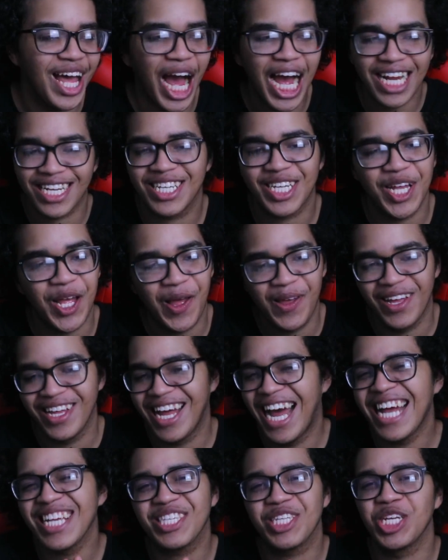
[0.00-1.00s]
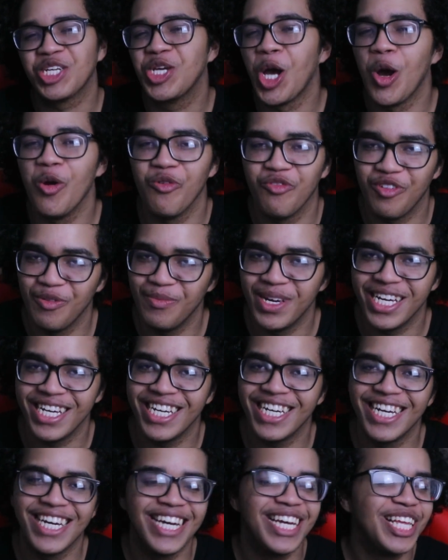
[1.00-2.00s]
That's the GOAT for
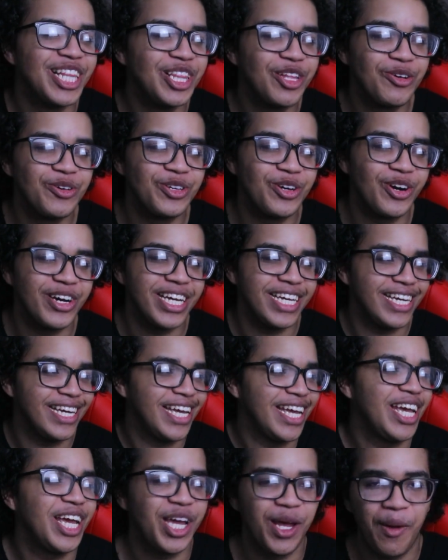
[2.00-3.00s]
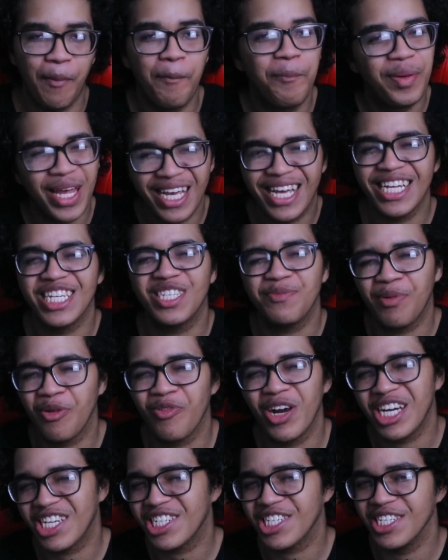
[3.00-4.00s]
me. Lil Yachty. Big
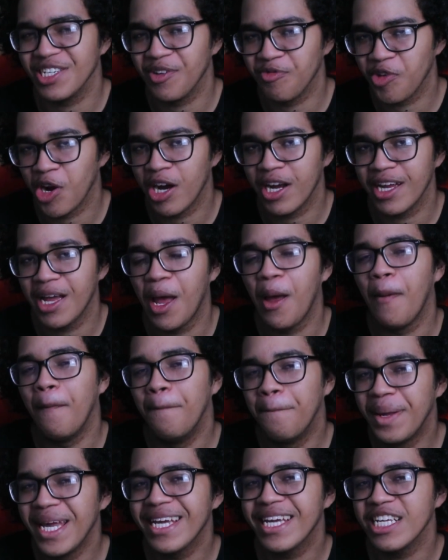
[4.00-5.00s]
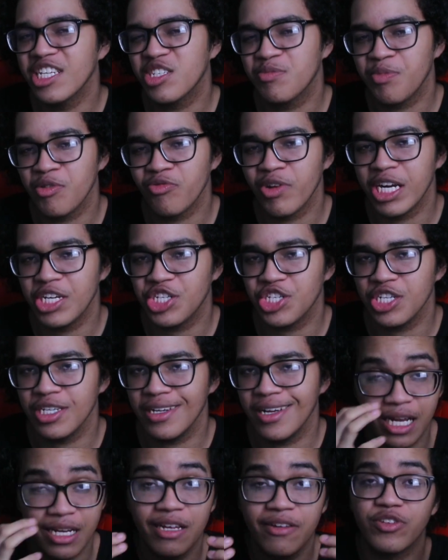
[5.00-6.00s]
inspiration, right? Big
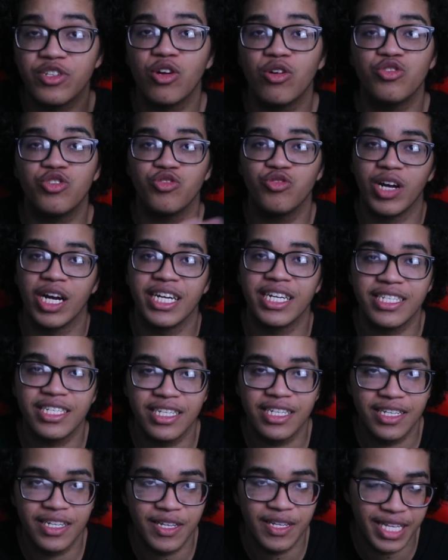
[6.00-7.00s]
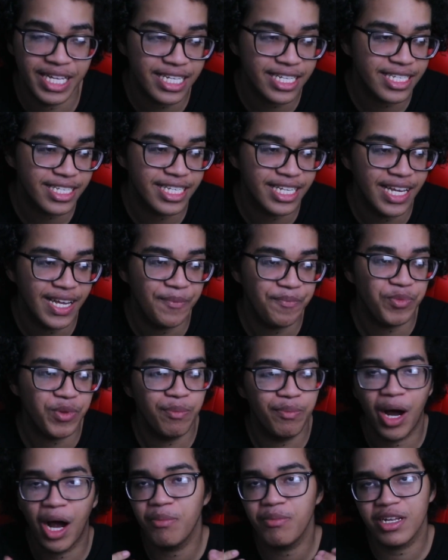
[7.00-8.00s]
inspiration. I never told you guys this,
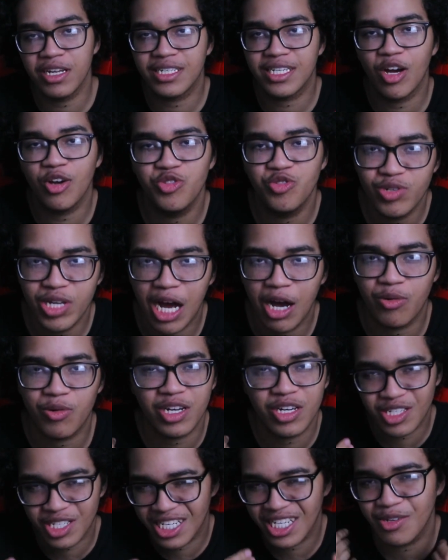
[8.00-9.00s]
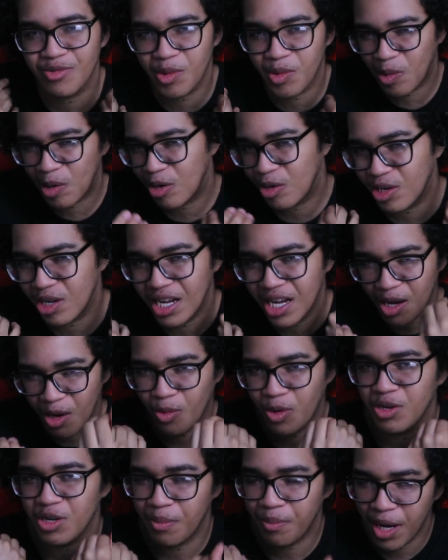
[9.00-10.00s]
but I'm going to tell you now, considering we're
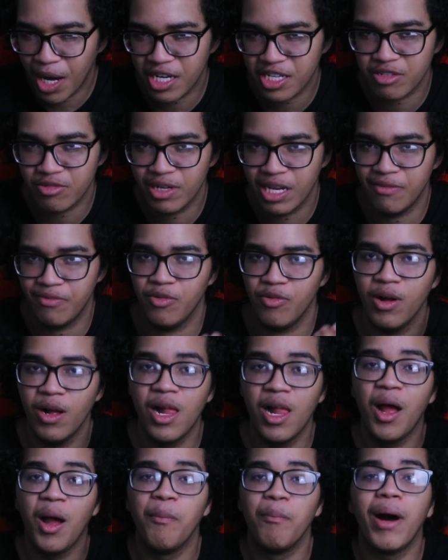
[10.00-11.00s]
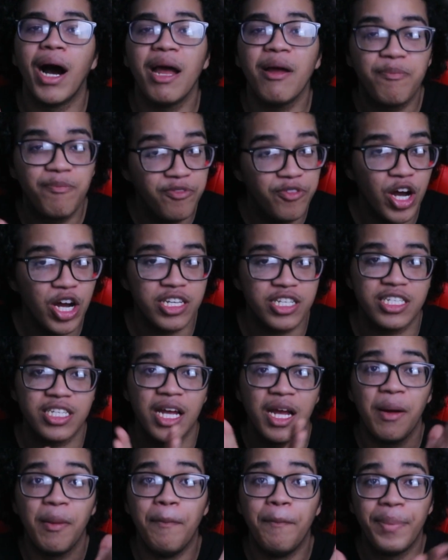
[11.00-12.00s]
on a personal level. My
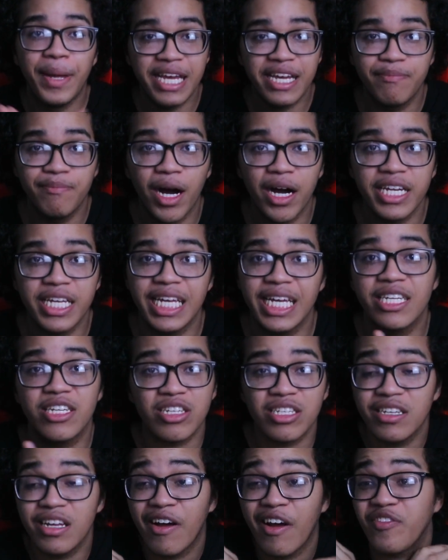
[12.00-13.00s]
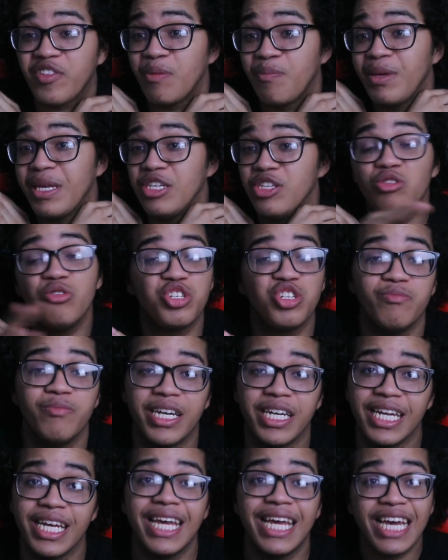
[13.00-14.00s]
first big money, it doesn't have to be YouTube
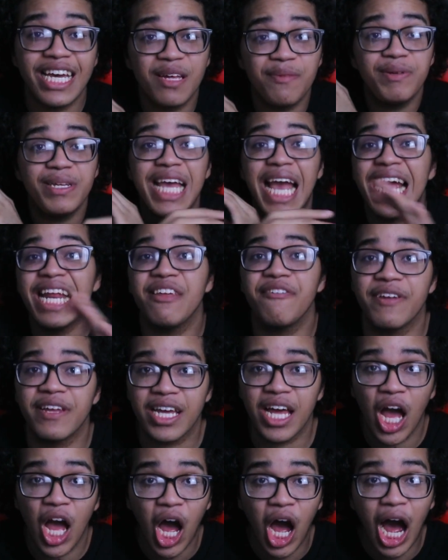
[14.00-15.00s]
money. It could be anything.